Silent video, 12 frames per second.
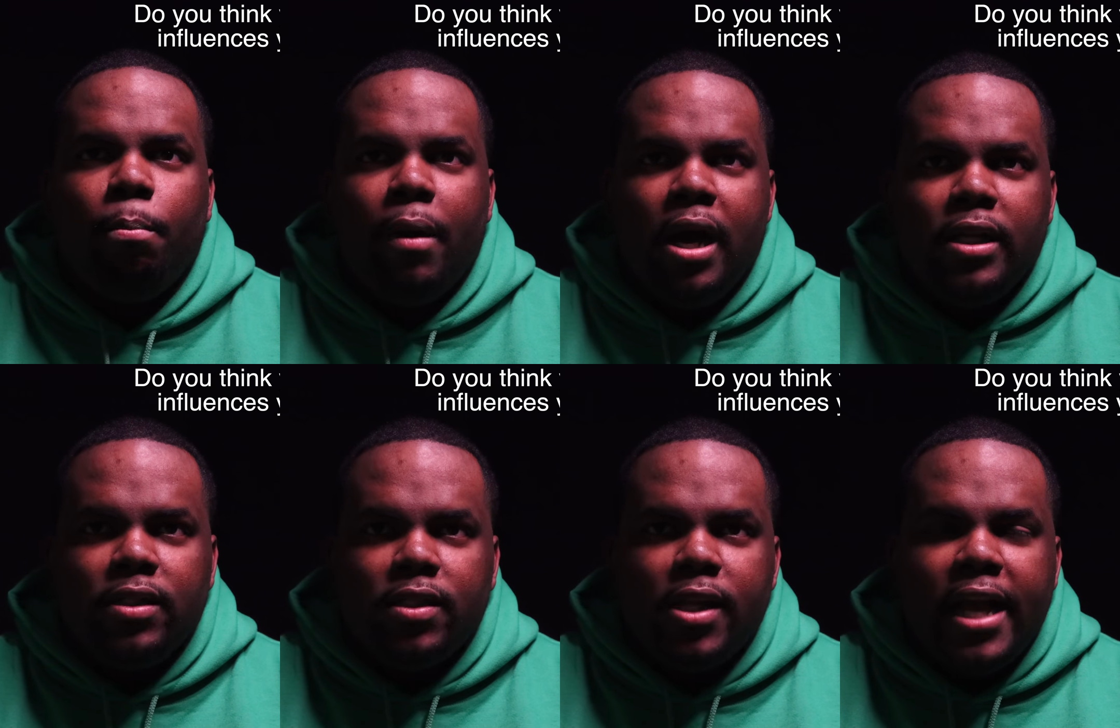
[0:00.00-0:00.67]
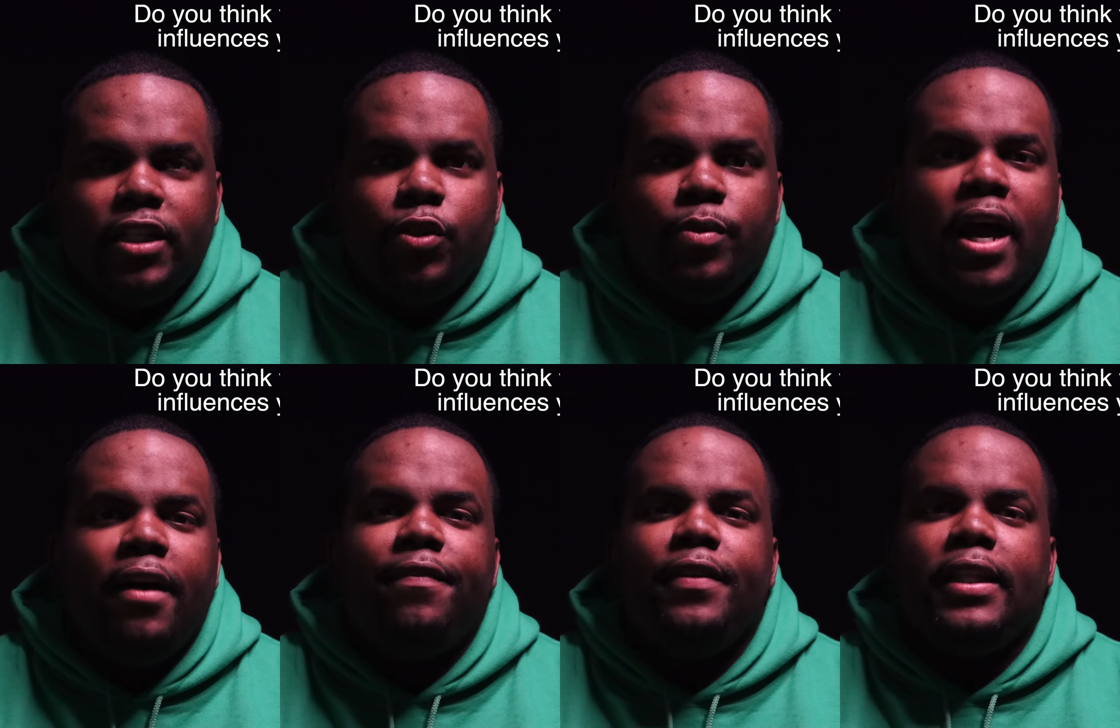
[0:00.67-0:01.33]
But I do
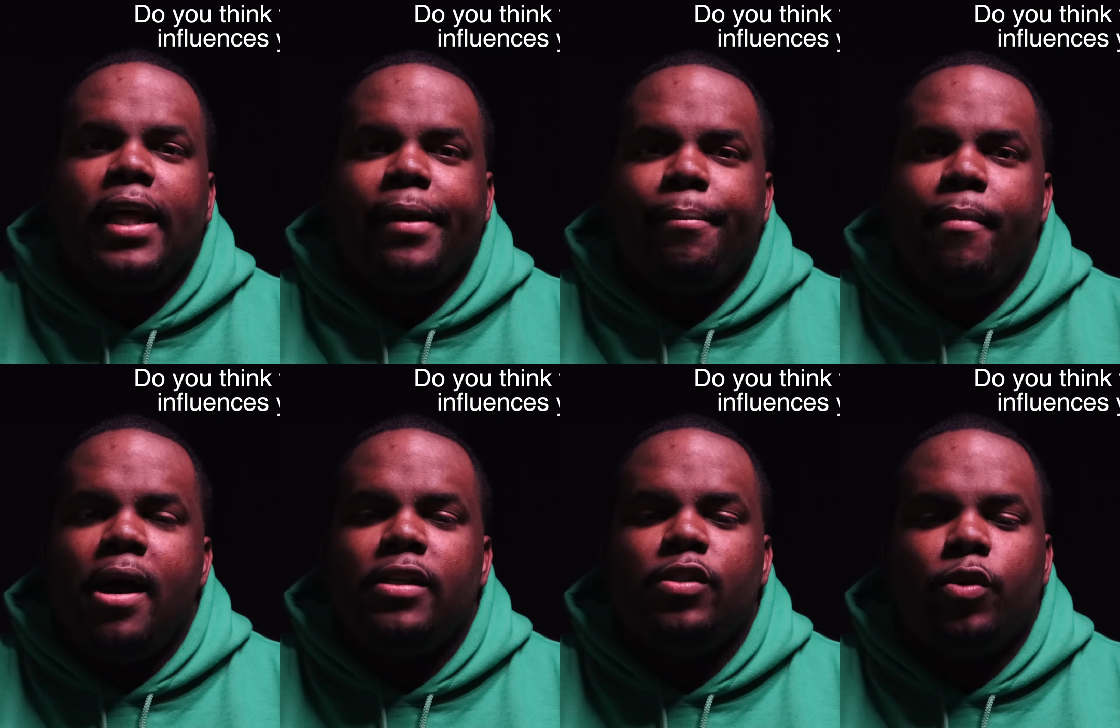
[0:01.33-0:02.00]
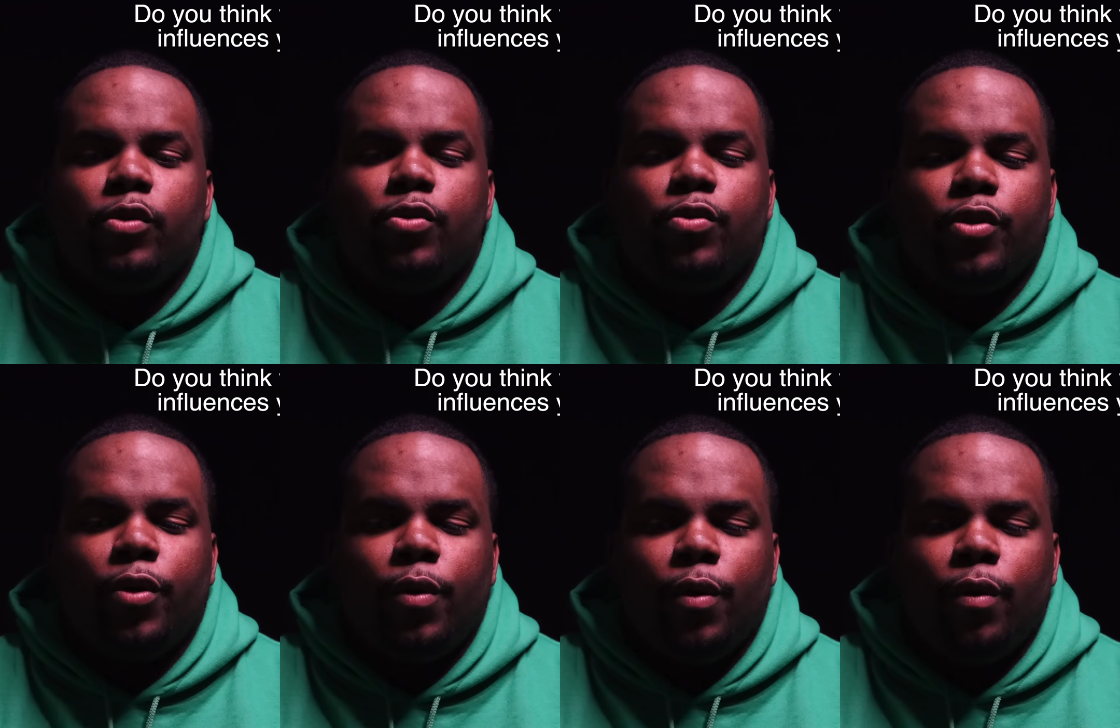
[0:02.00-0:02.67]
not feel like my social
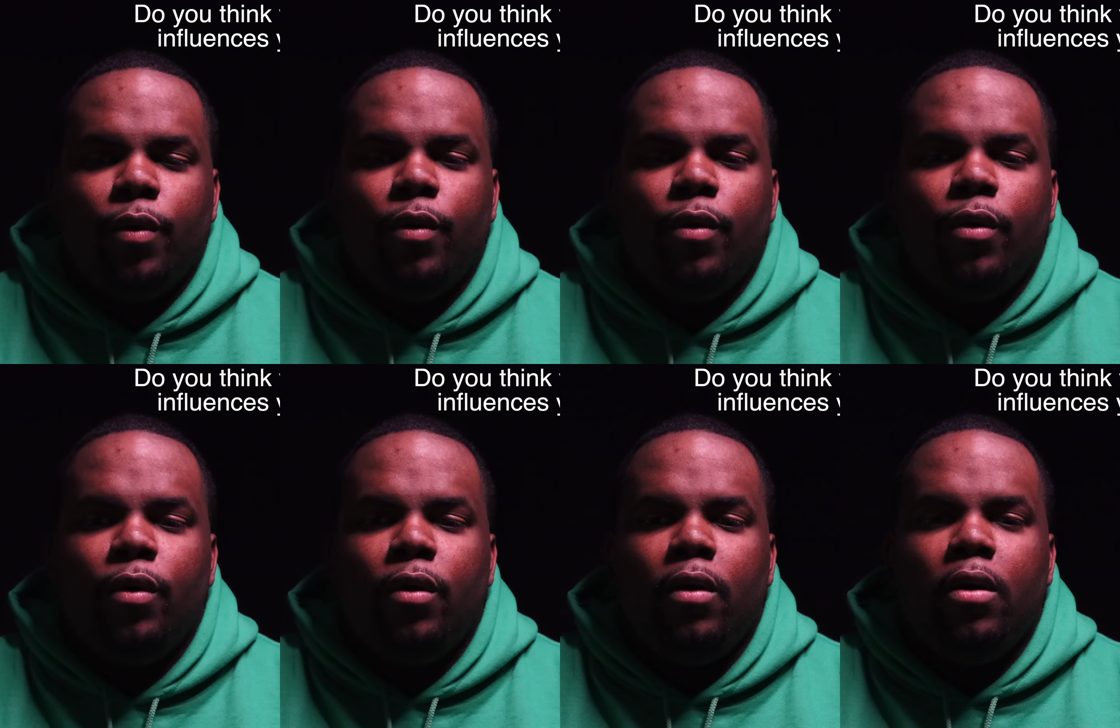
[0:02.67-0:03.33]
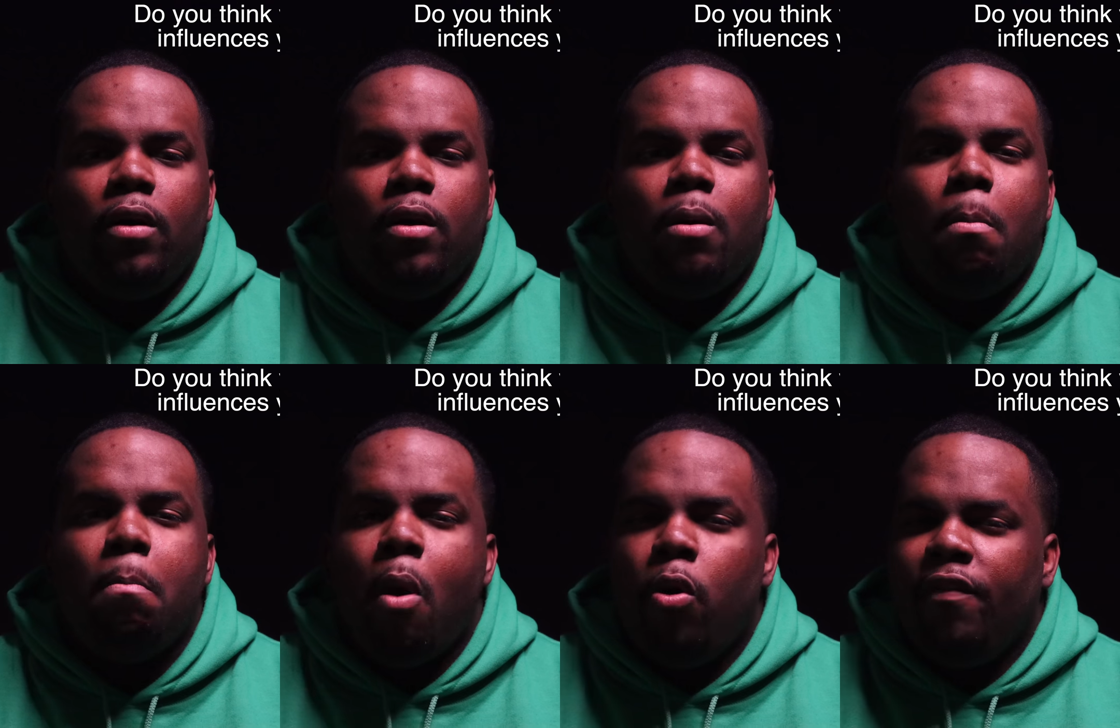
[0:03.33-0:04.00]
circle
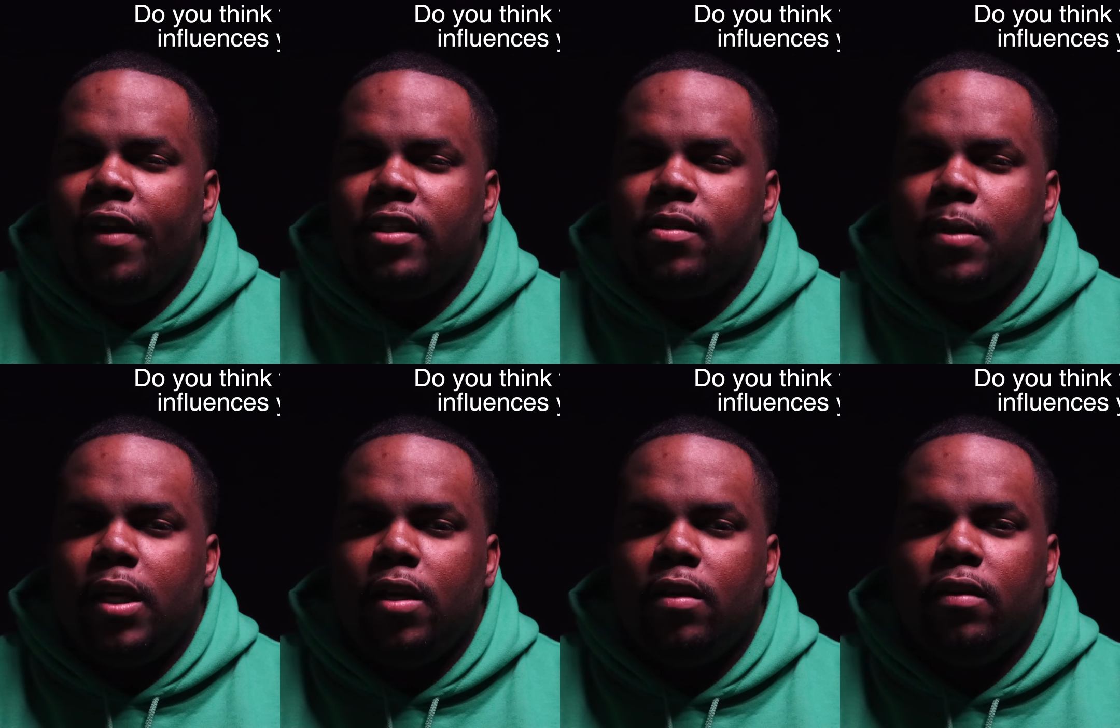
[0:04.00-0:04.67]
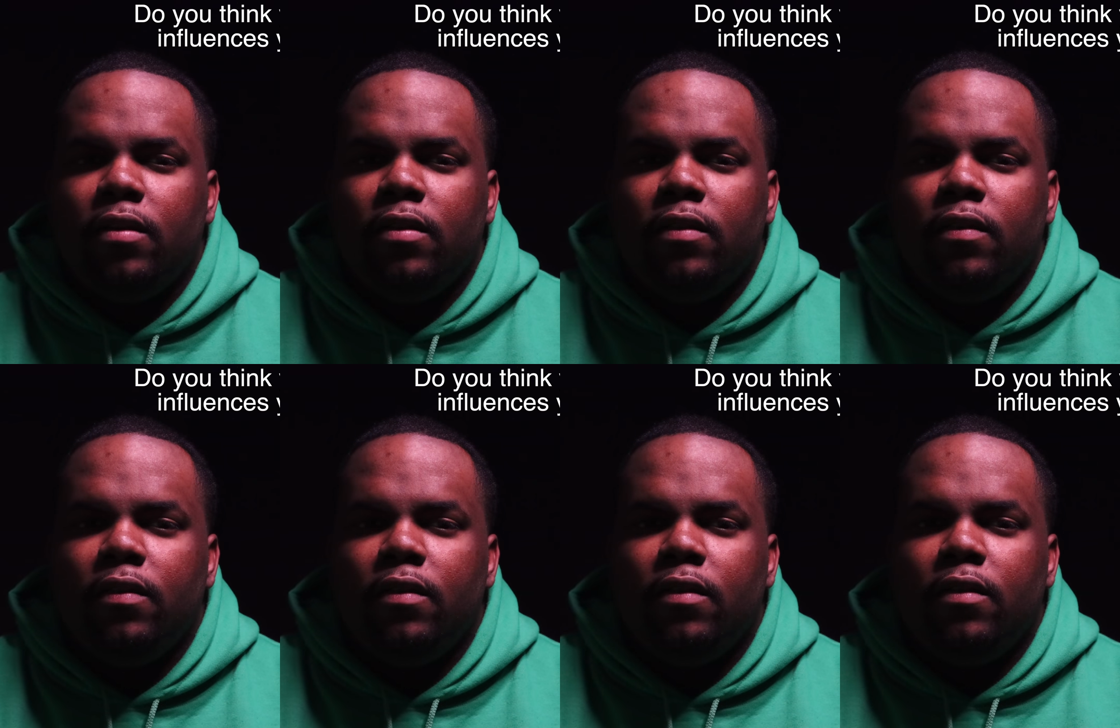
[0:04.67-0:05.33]
motivates me
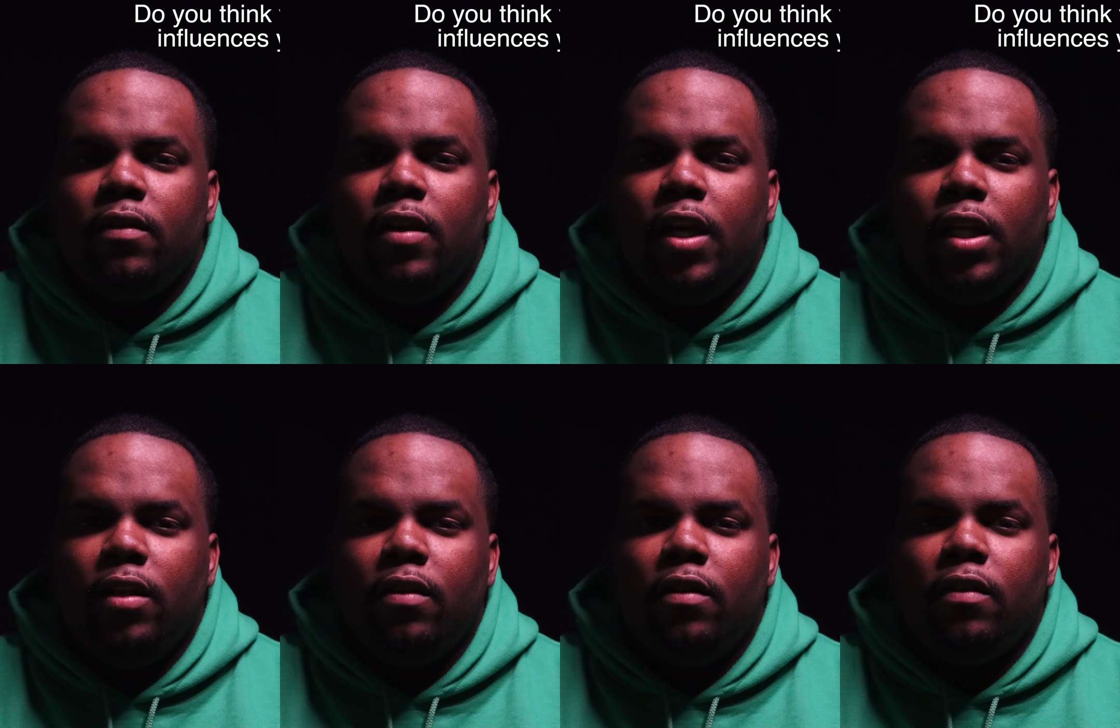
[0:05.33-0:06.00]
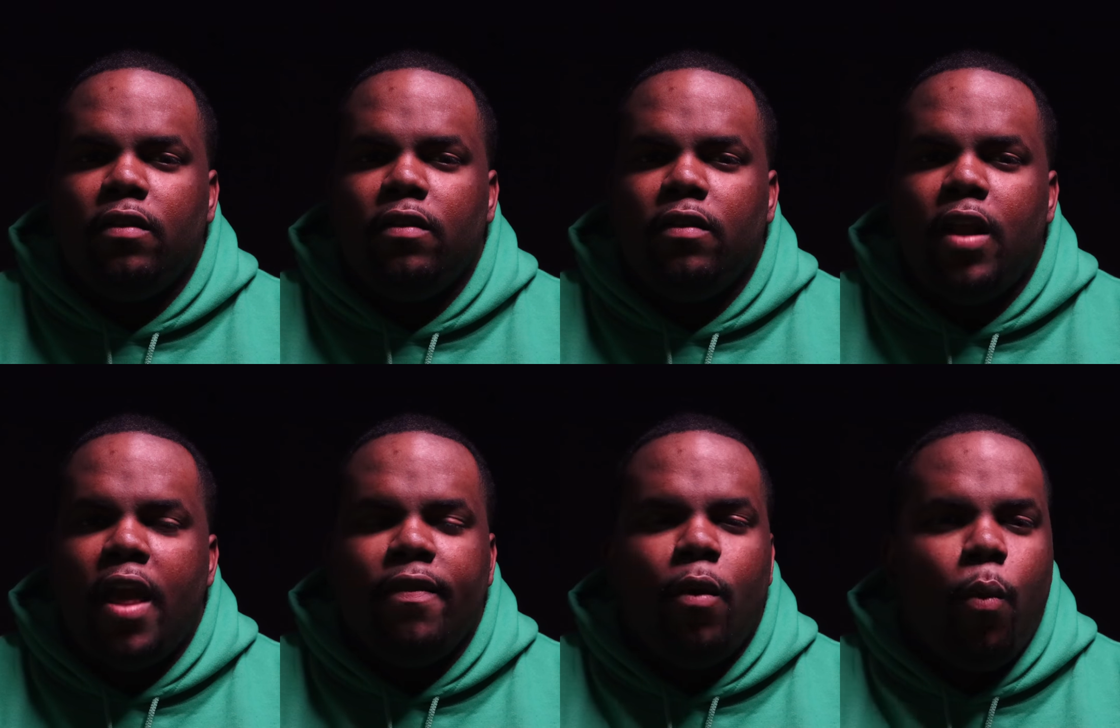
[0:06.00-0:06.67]
in
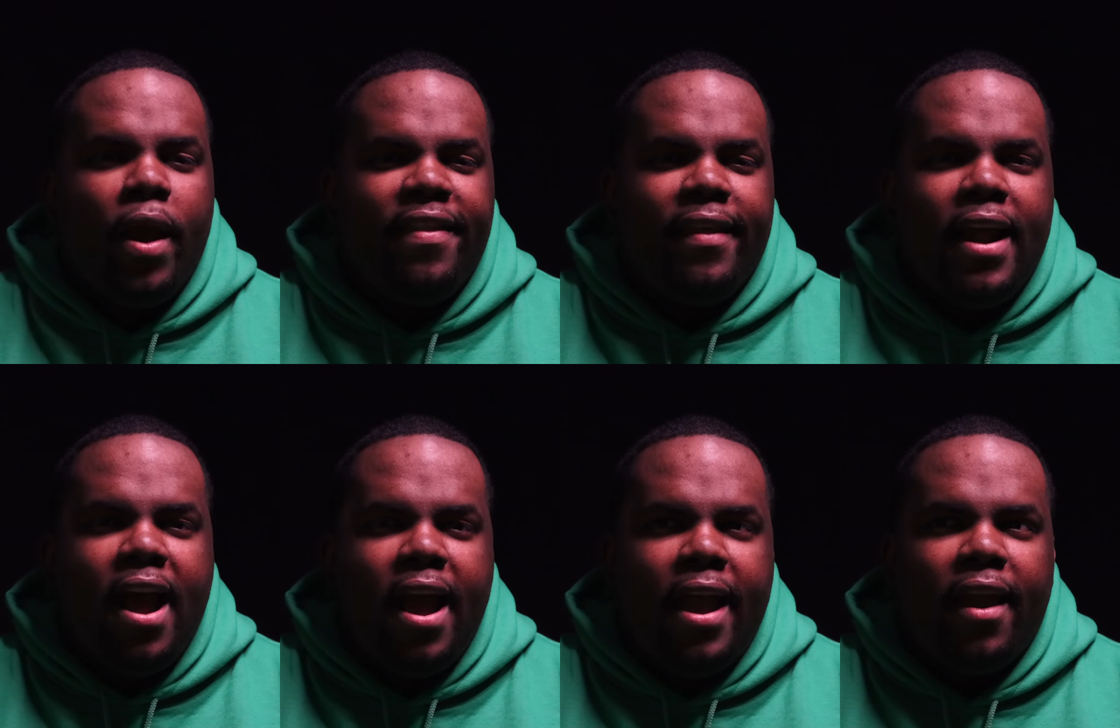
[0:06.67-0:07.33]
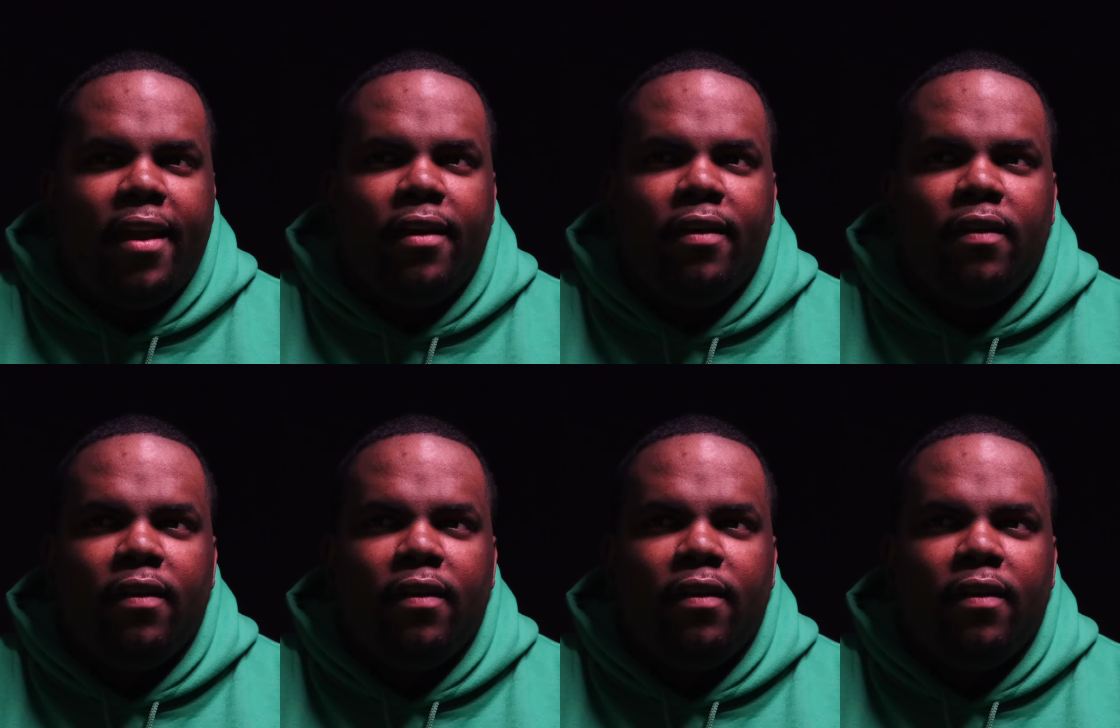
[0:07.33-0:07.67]
the way that I